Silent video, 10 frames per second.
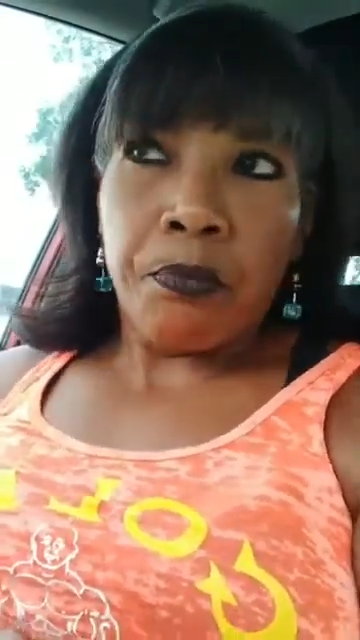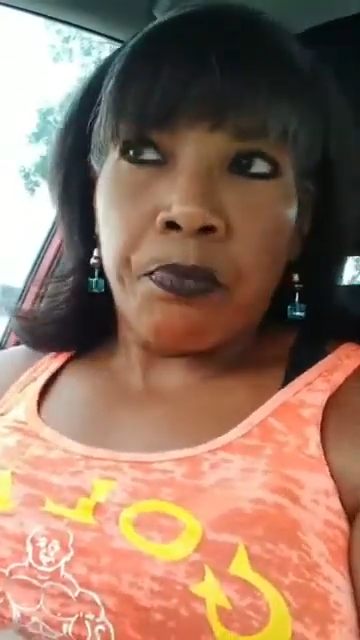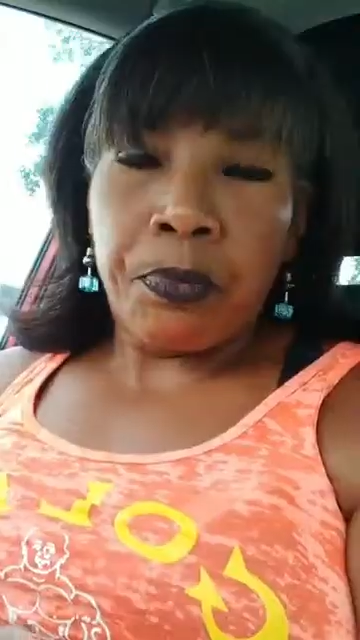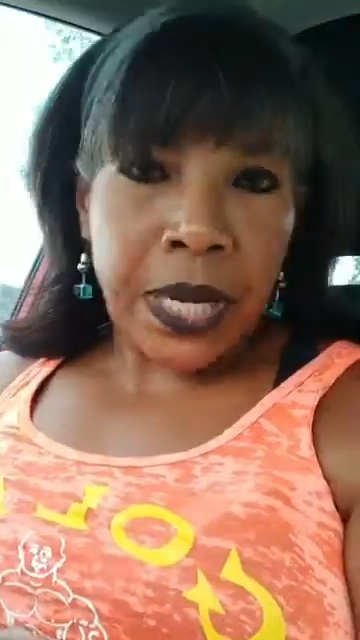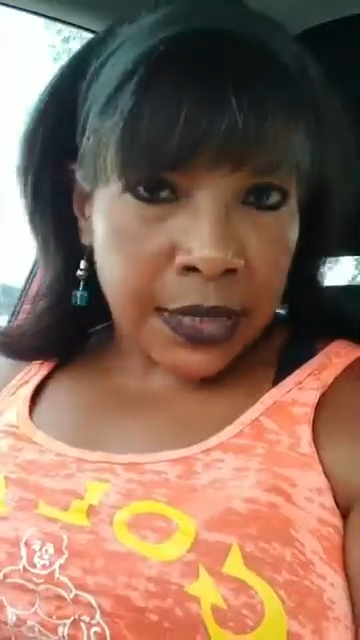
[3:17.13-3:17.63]

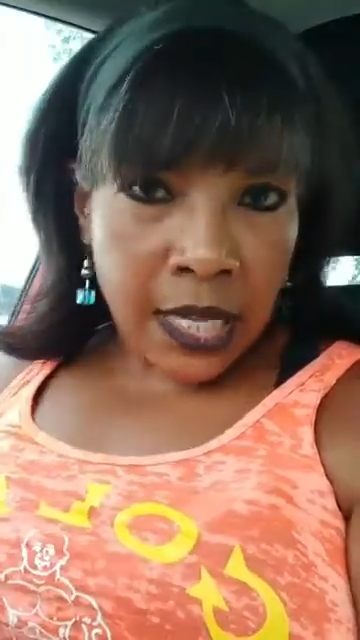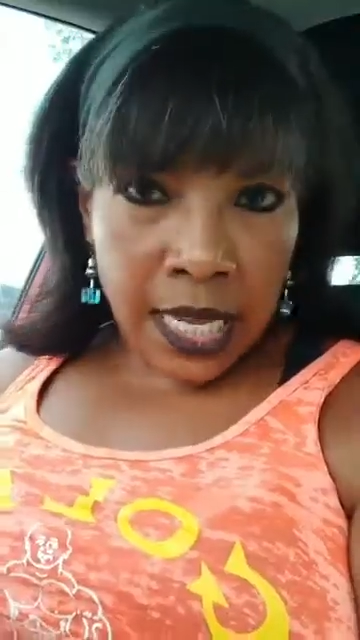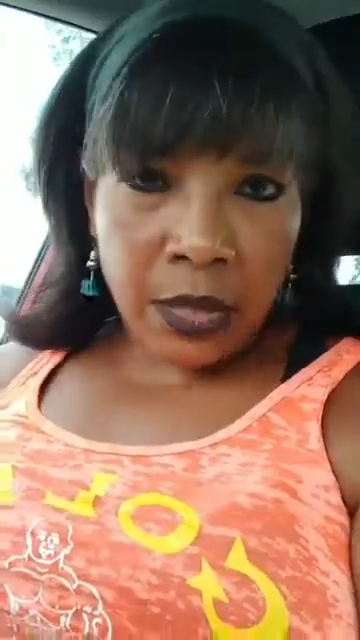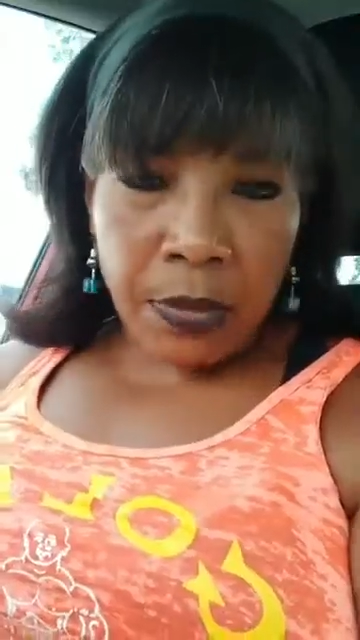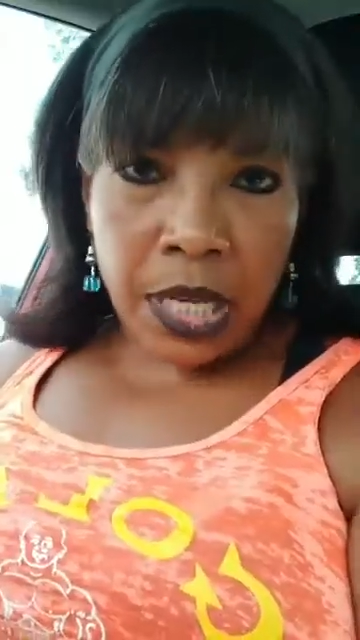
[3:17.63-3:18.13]
But it's
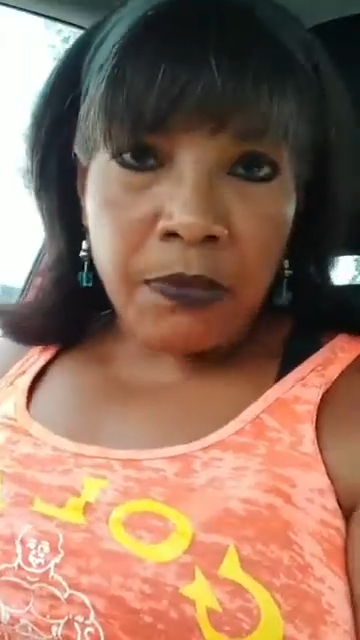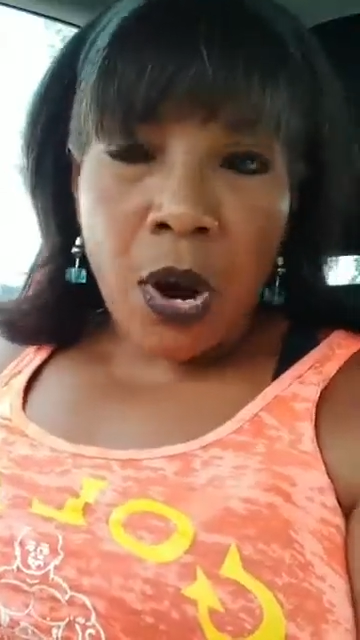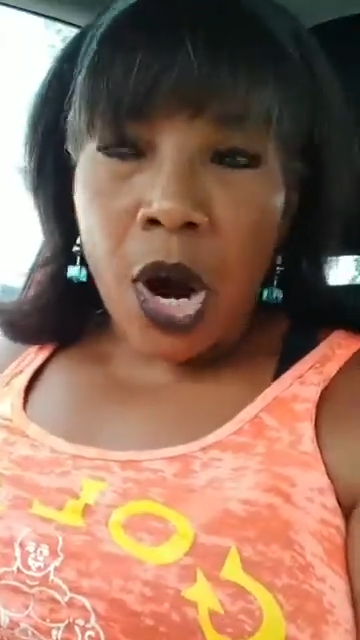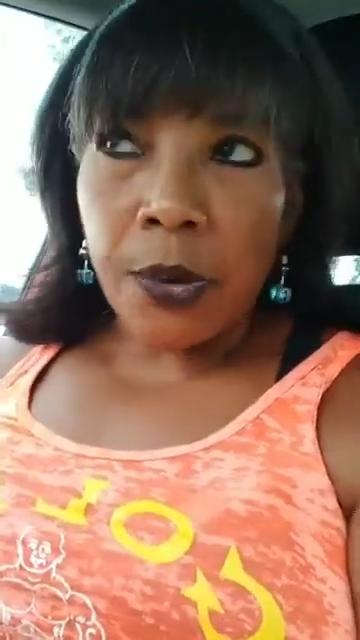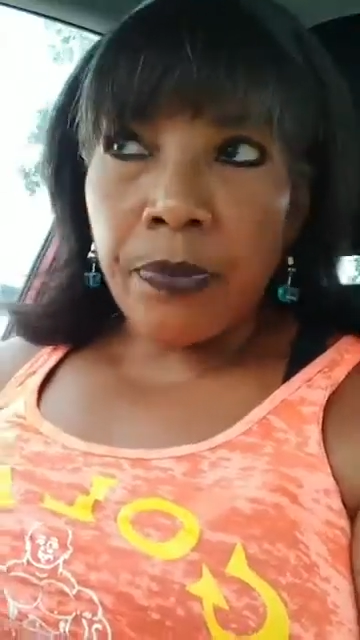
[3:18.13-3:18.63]
not the big
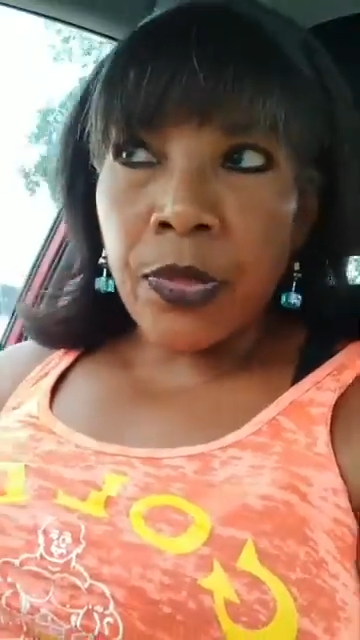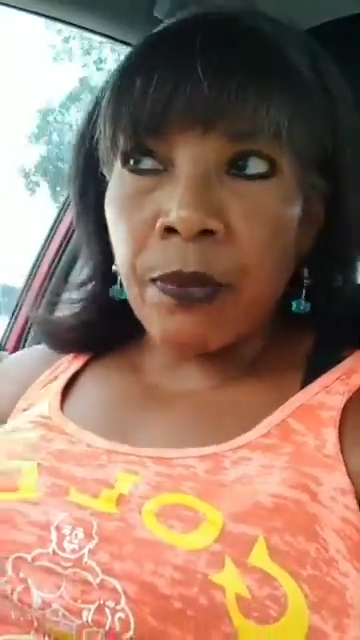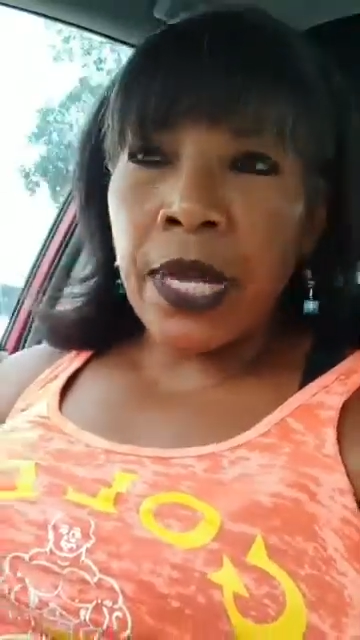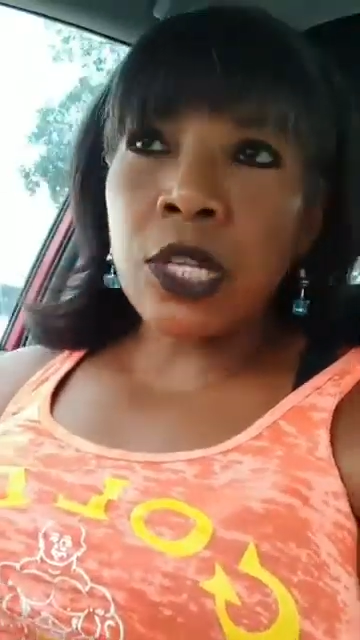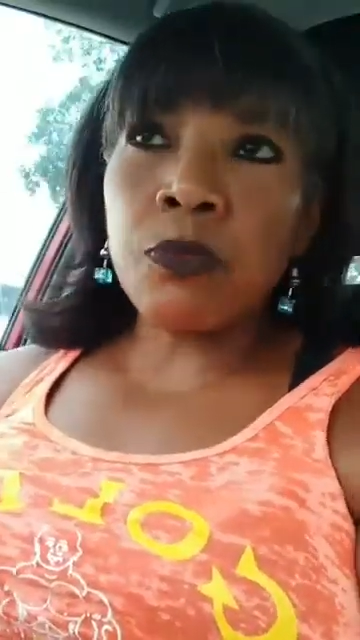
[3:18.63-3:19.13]
part. The
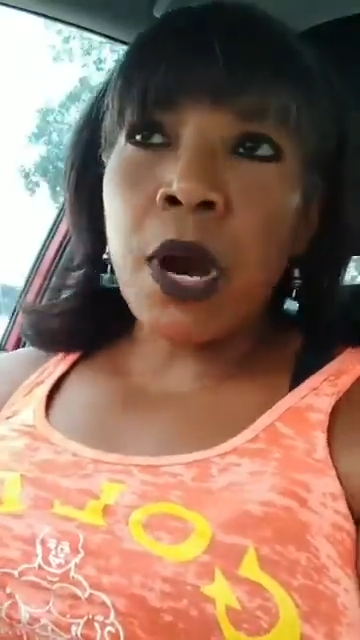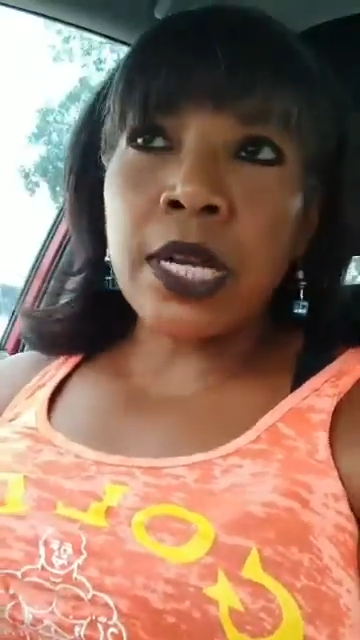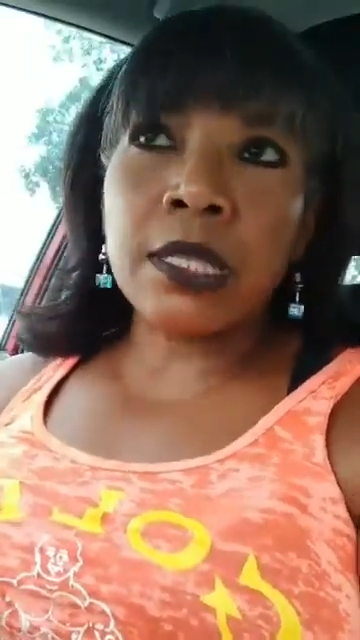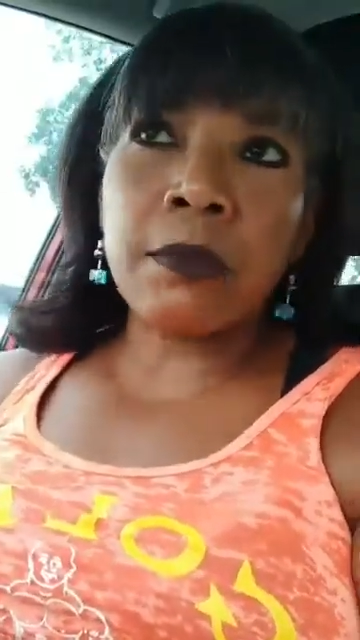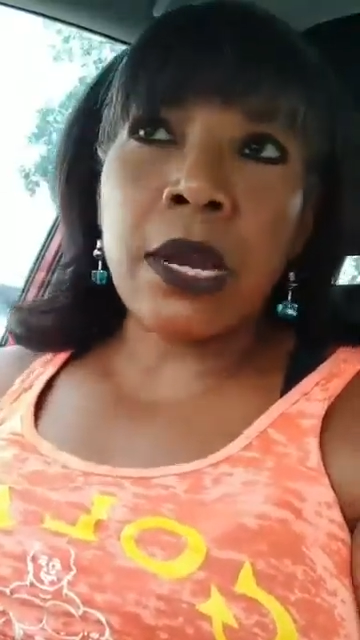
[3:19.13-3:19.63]
biggest part
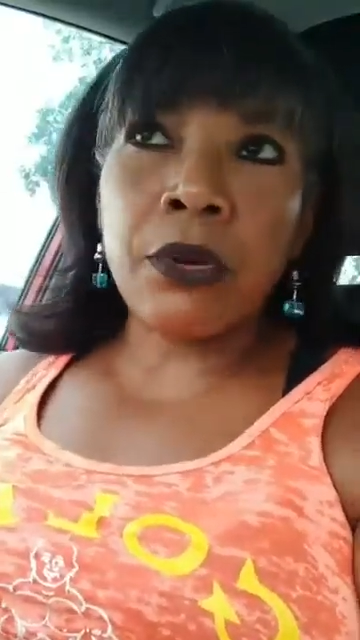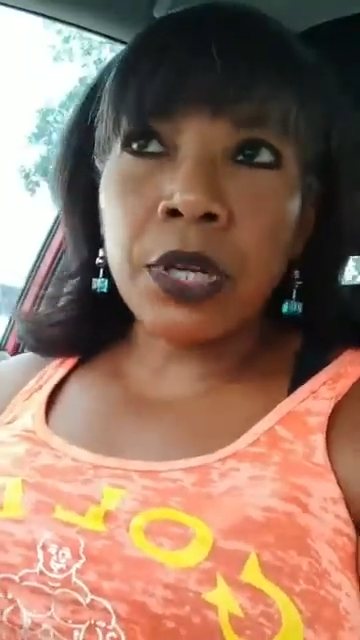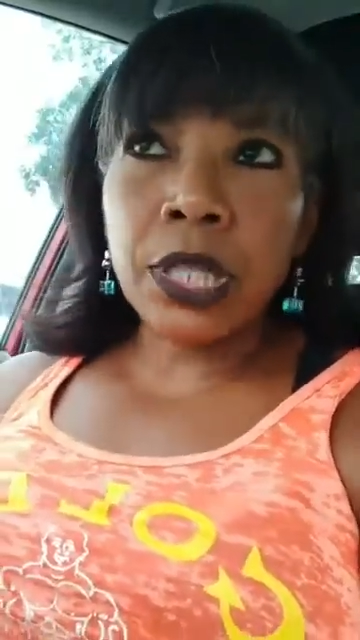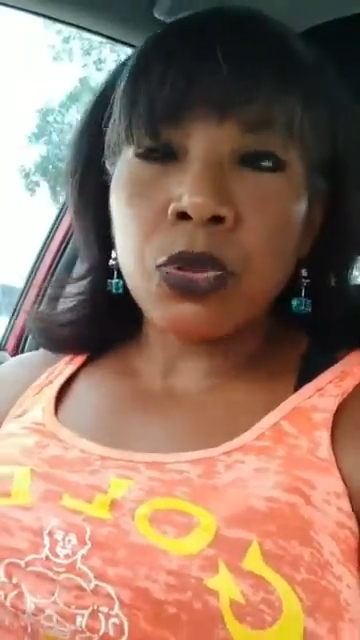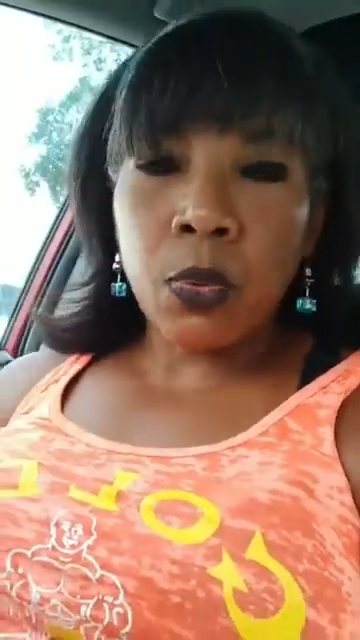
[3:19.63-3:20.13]
is in my
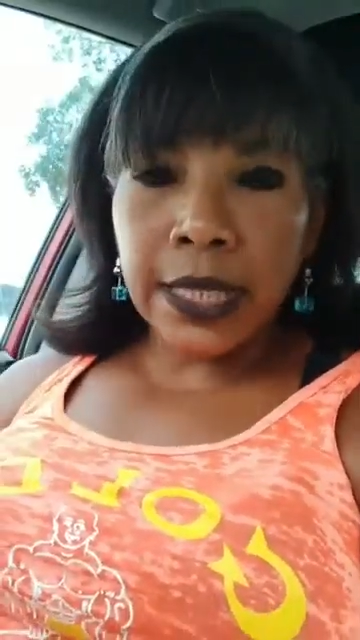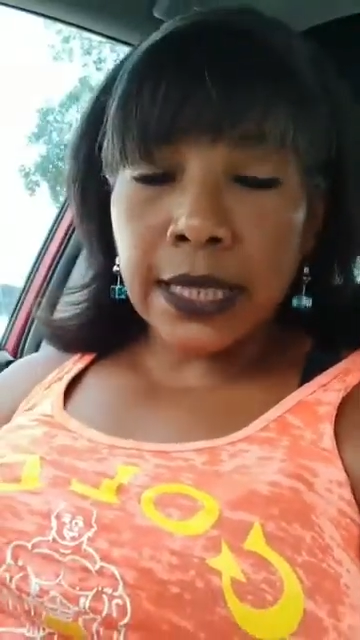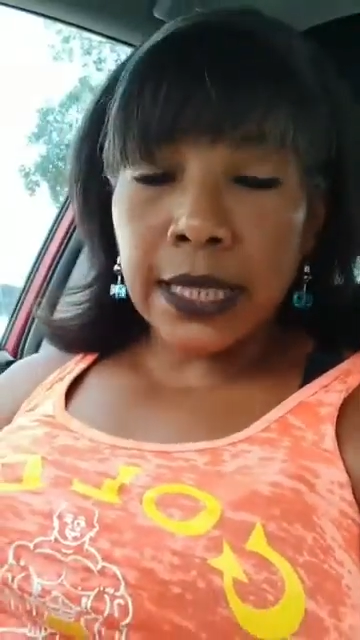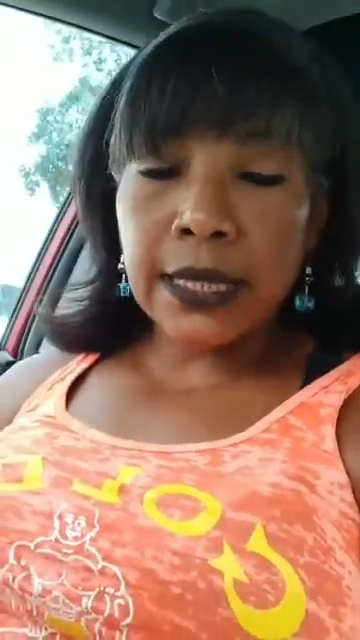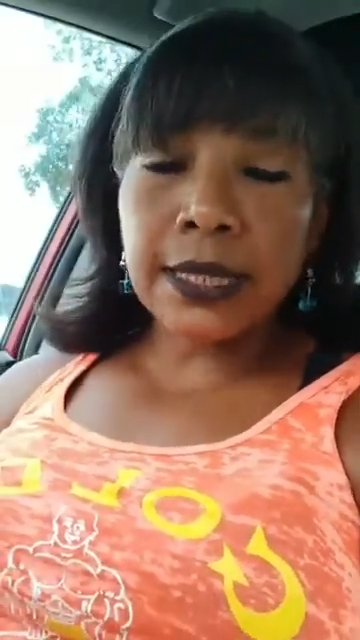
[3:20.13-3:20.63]
early
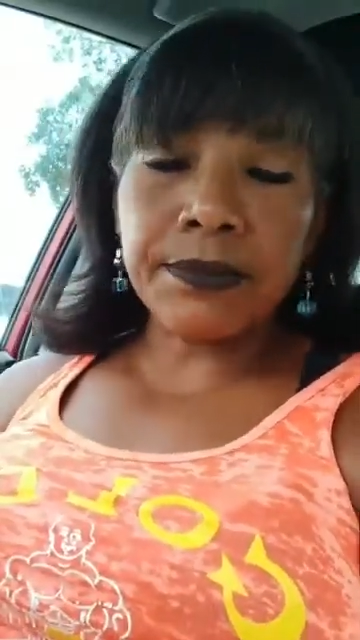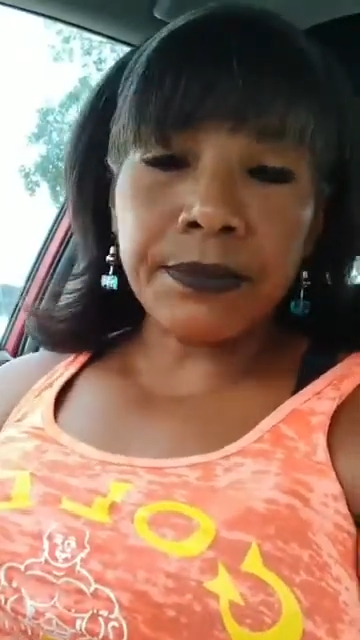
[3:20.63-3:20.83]
20s,